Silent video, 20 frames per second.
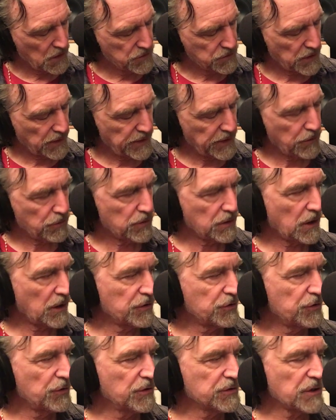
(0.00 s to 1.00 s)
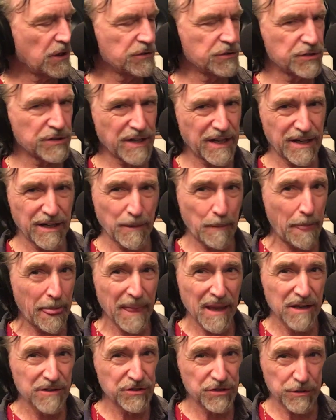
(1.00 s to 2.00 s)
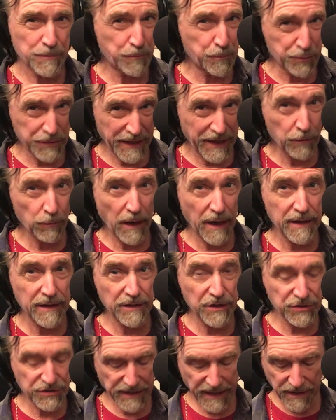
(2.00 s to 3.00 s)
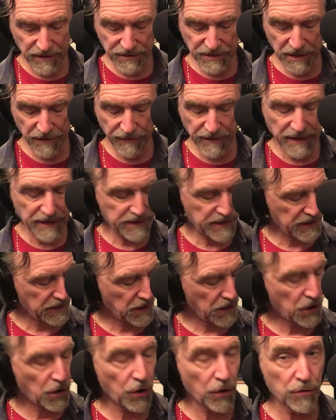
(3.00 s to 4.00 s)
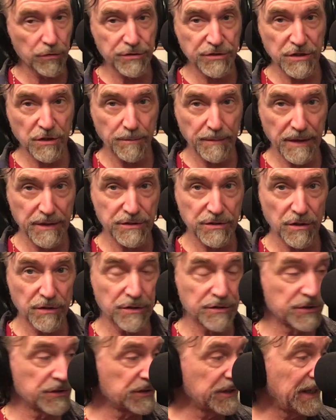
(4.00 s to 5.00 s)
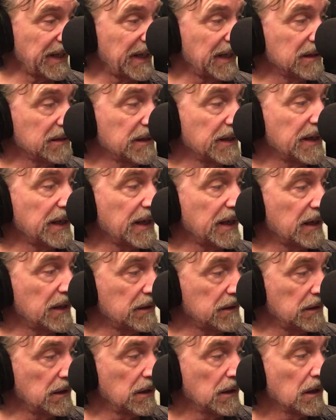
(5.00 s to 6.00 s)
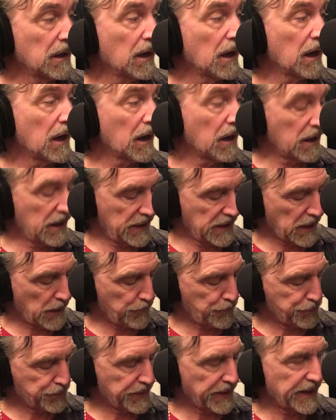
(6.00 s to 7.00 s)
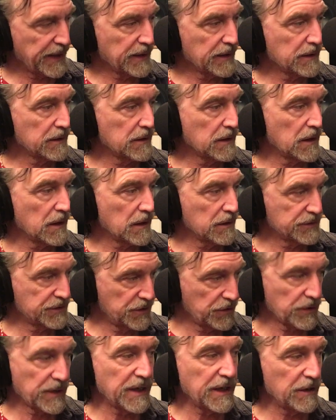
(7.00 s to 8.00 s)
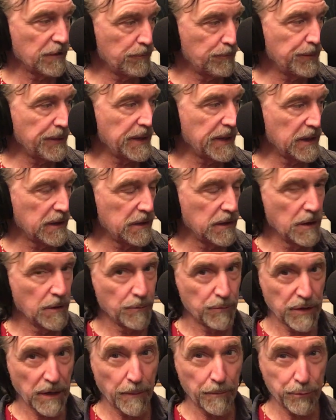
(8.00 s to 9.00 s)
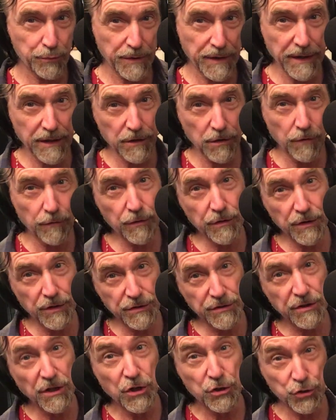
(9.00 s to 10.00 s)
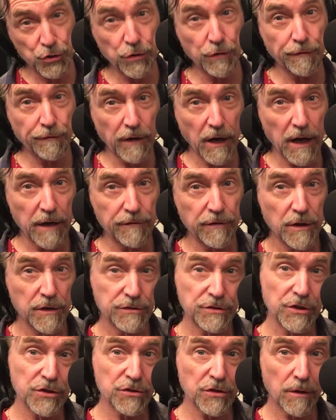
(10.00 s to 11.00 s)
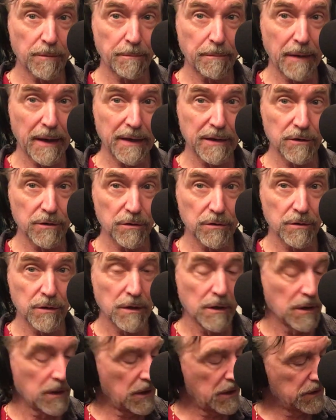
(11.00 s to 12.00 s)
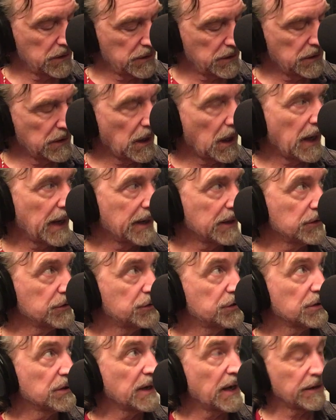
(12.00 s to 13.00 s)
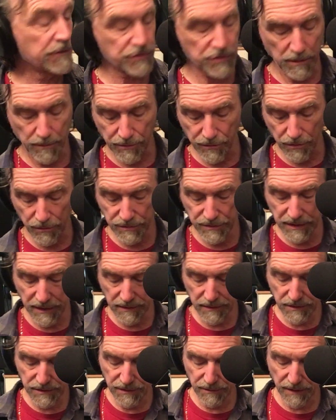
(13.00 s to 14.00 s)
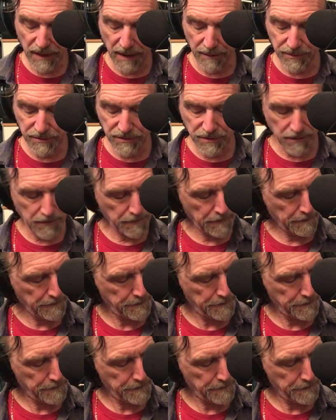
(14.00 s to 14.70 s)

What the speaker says: So I think what I'll do is I'll just kind of just play around in this scale, see if anything occurs to me. So this is E Lydian, and I'm playing still key of B, but I'm playing it over this 2/5 C sharp minor 9 to F sharp 13. Let's see what happens here.